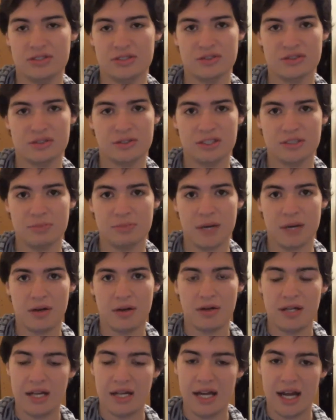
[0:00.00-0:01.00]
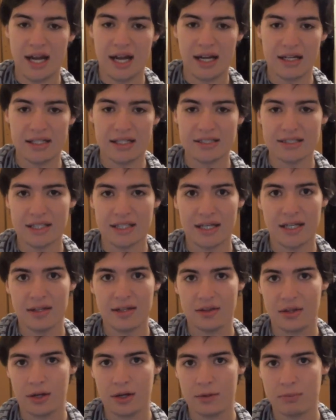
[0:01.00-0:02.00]
So in this battle, I'm gonna say
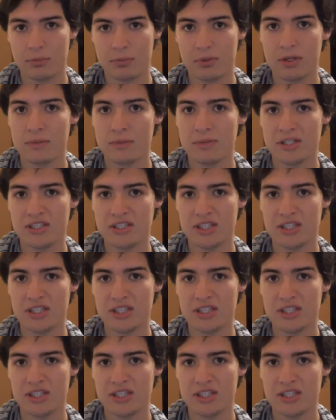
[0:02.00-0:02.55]
they're pretty much